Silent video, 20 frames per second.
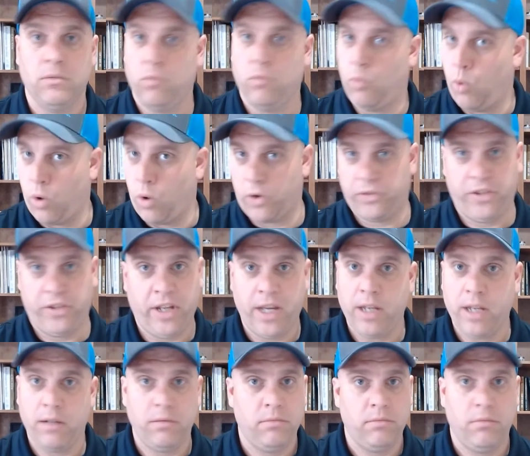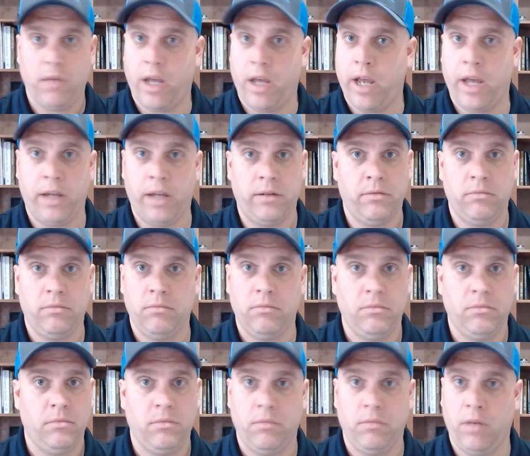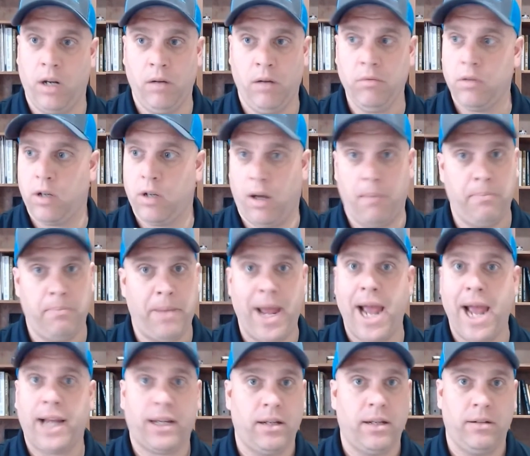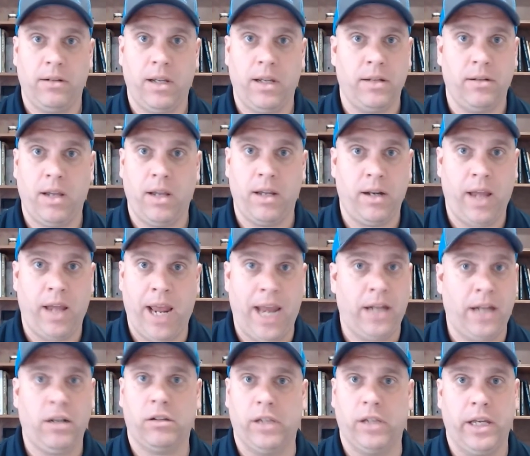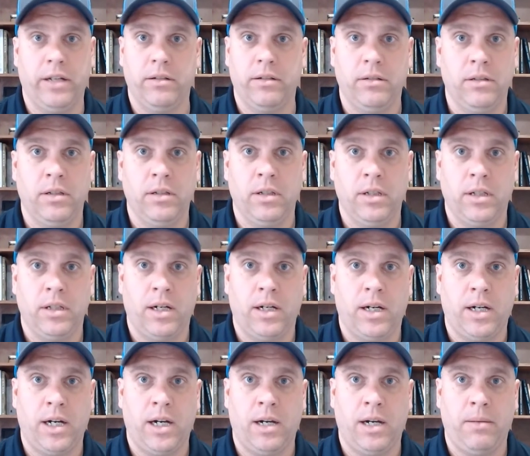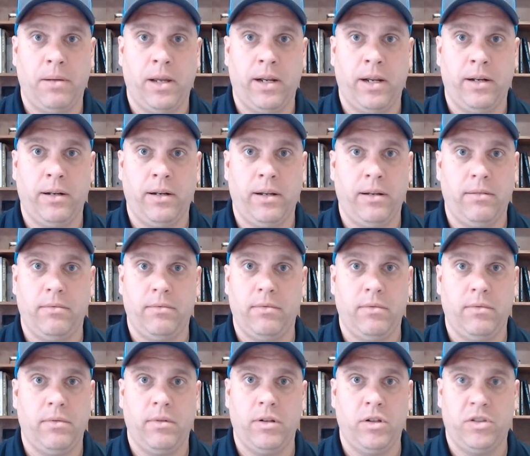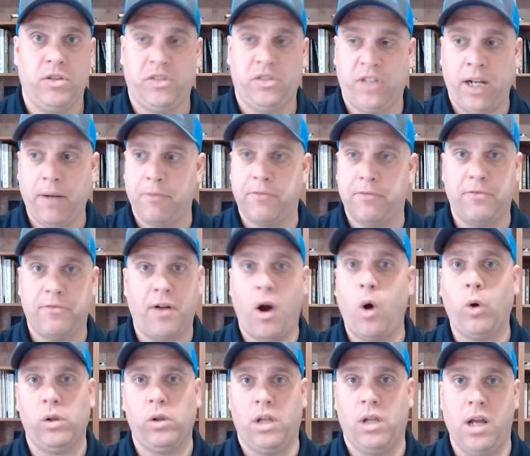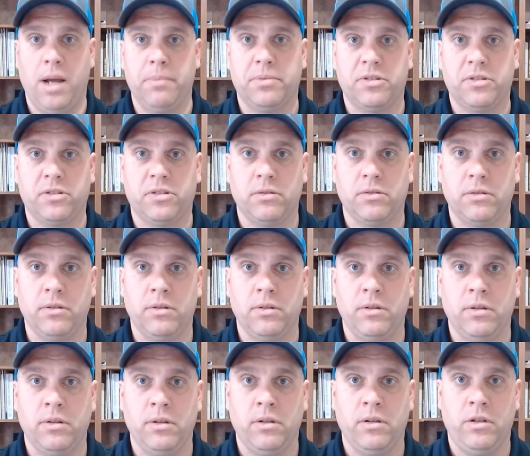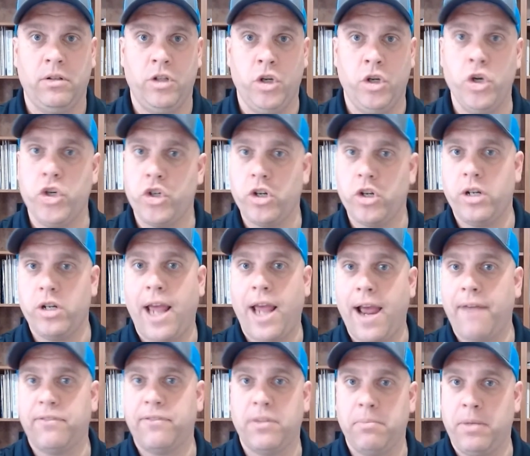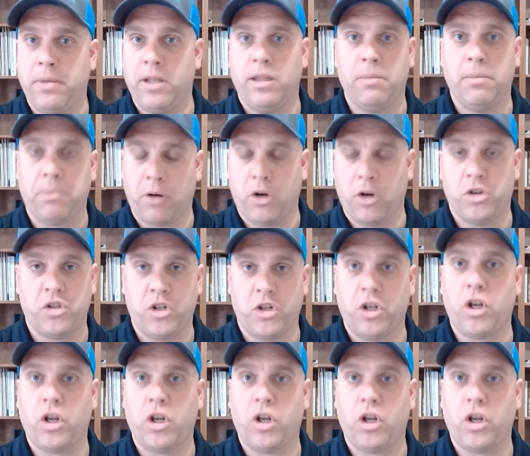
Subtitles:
warranty it, and come back and handle it, and set up follow-ups. You shouldn't have to be the person